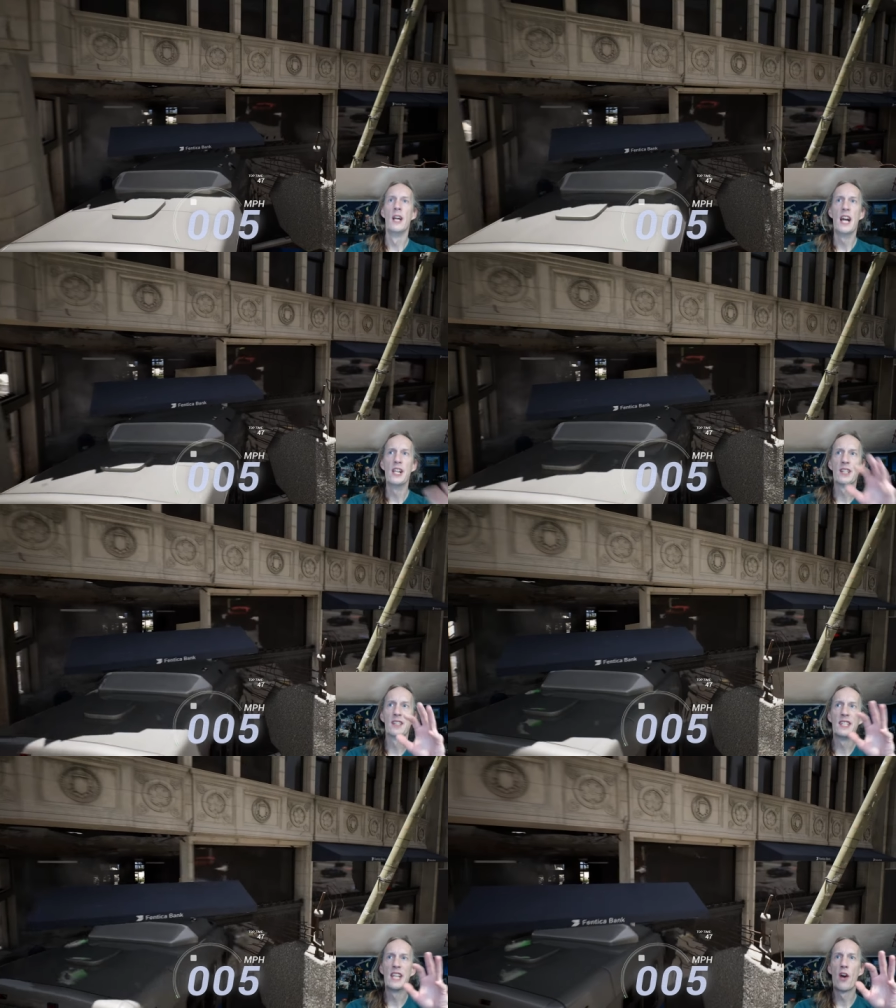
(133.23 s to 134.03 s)
and you can
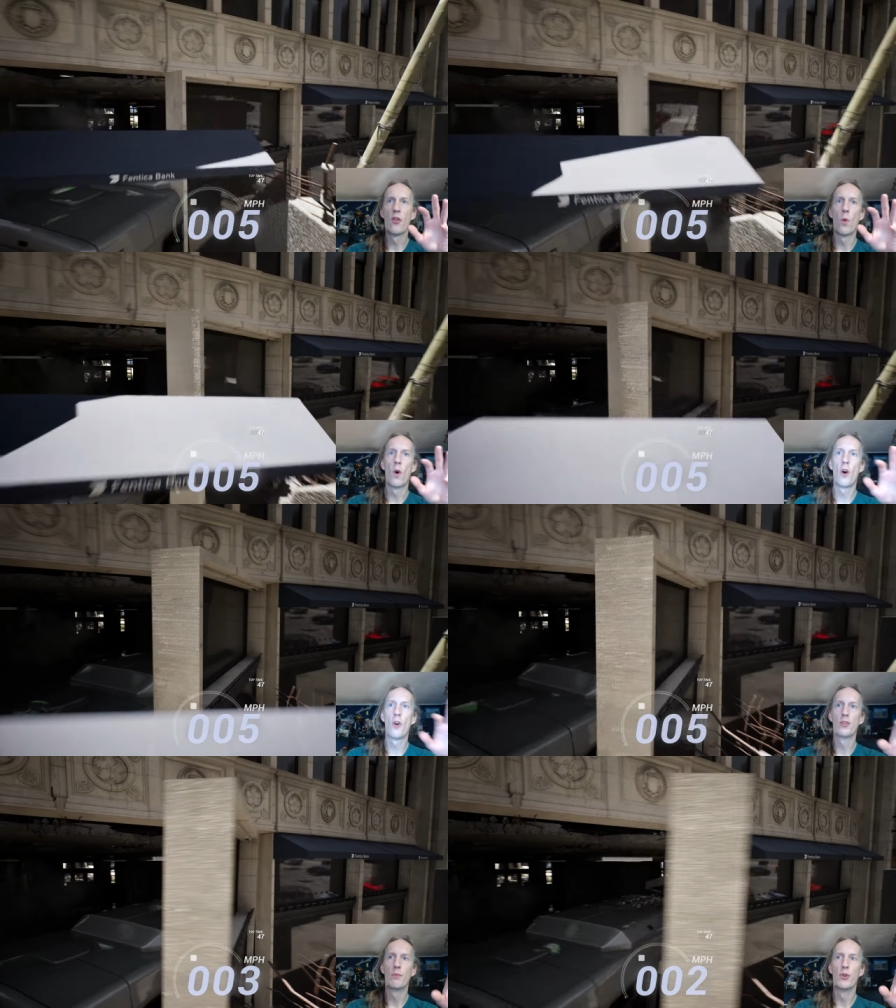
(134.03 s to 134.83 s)
see now the
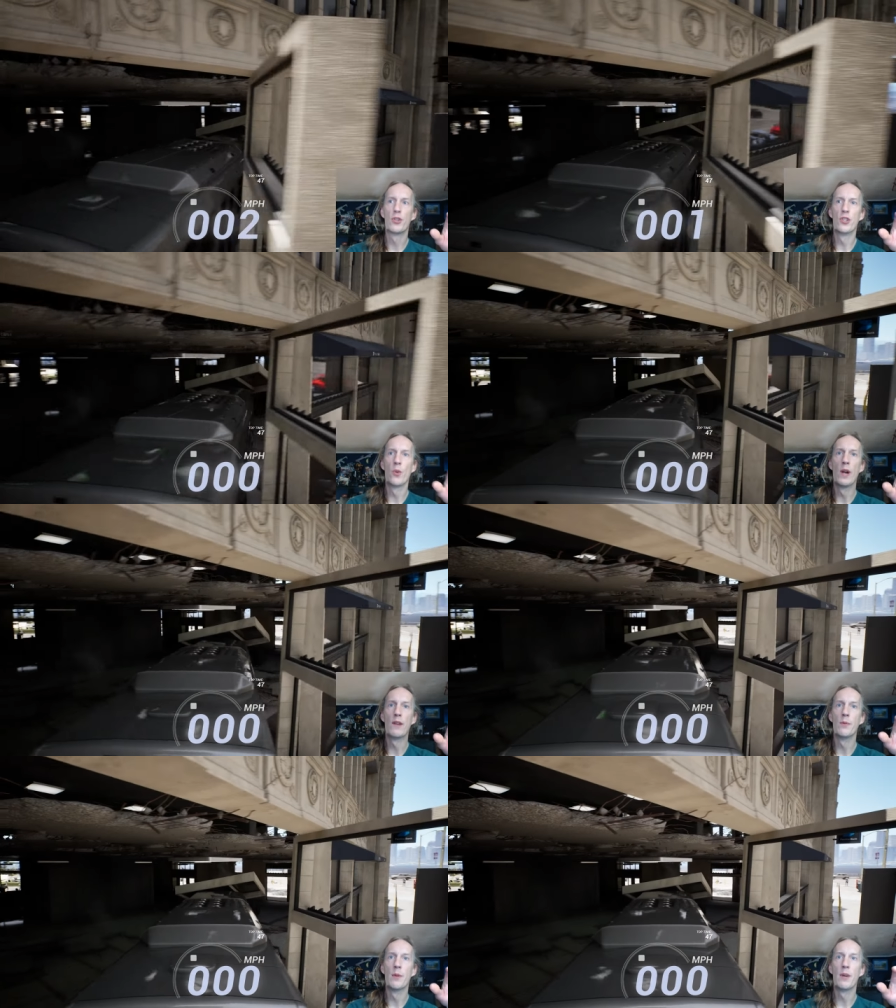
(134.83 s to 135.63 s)
walls are pushing away
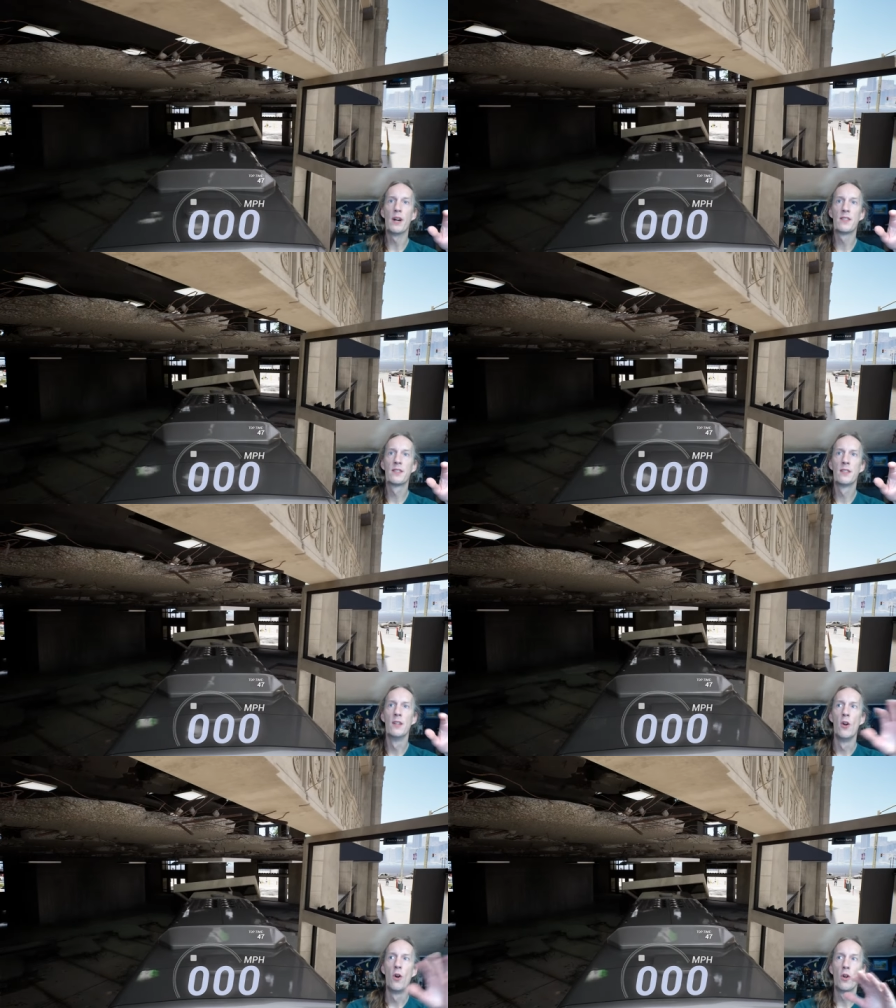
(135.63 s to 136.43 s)
from the bus,
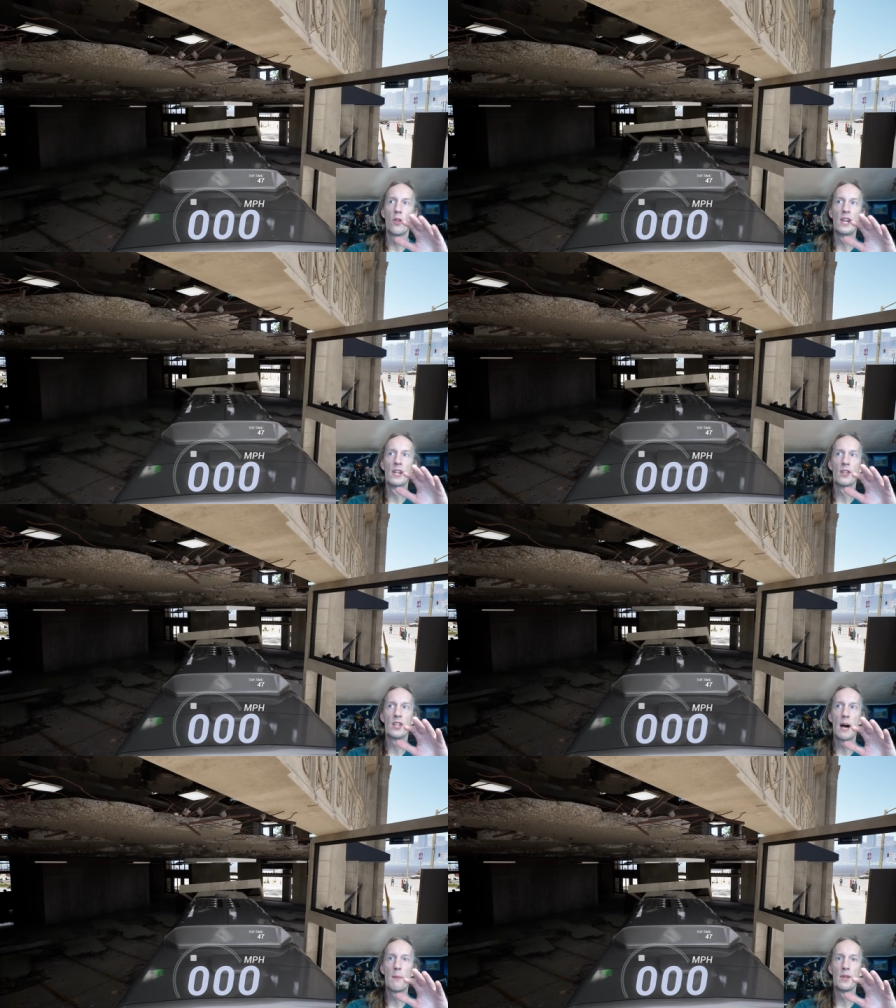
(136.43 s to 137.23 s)
or laying on
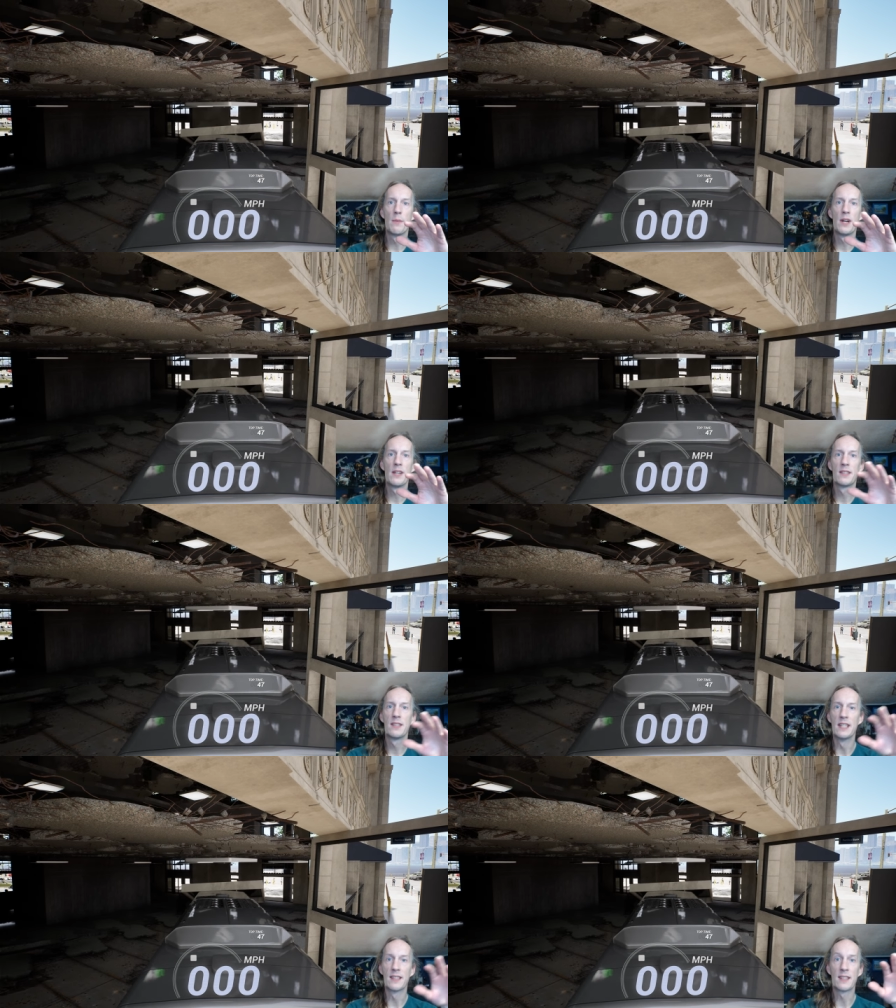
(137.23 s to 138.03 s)
top of the bus,
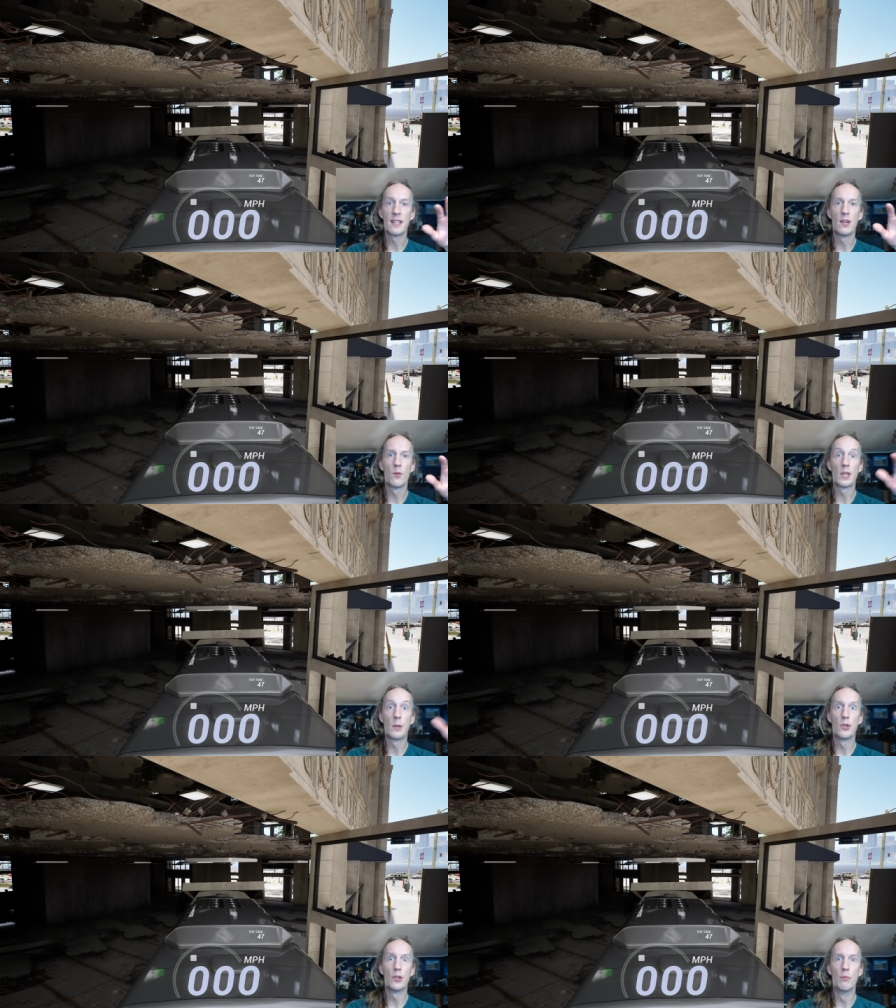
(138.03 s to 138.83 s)
instead of what they
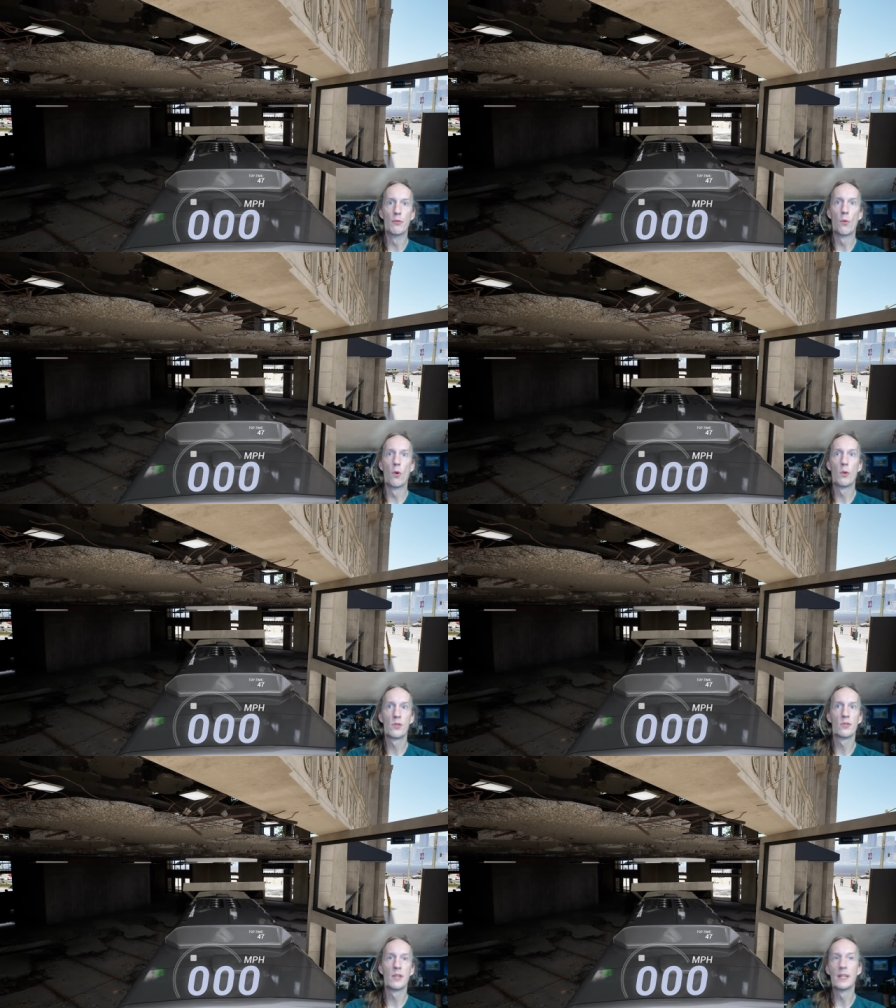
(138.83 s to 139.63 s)
were doing before,
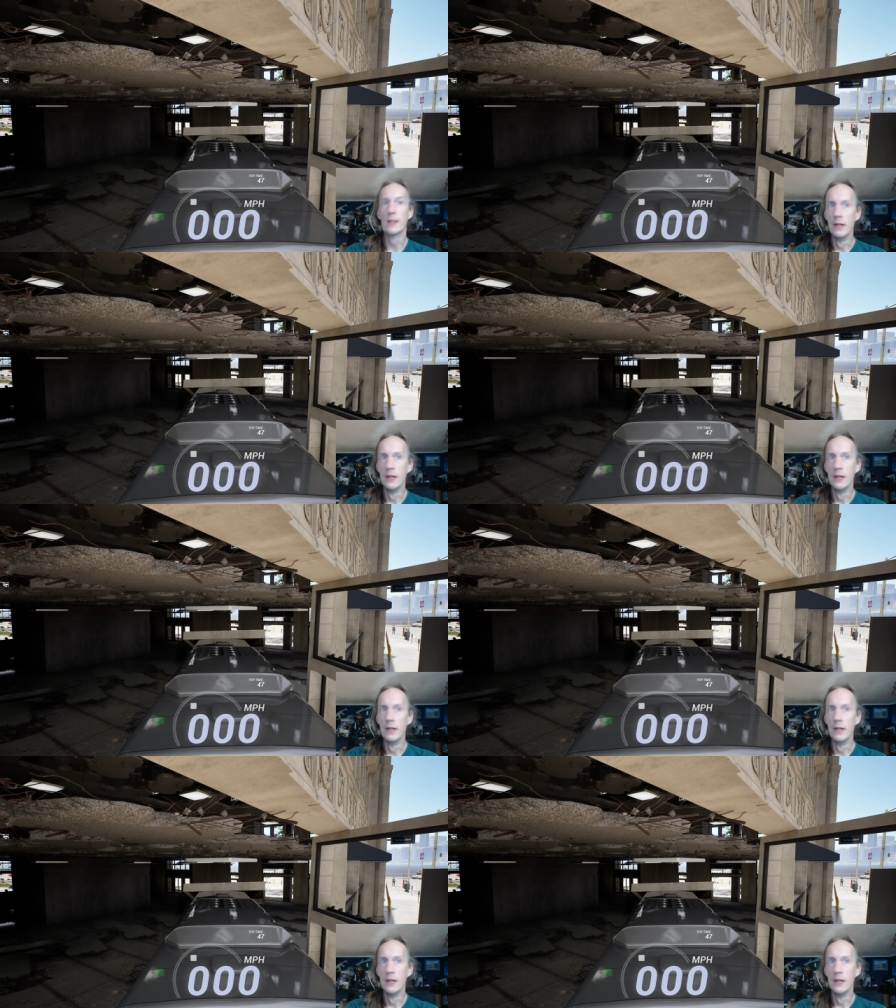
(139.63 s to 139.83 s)
which was like,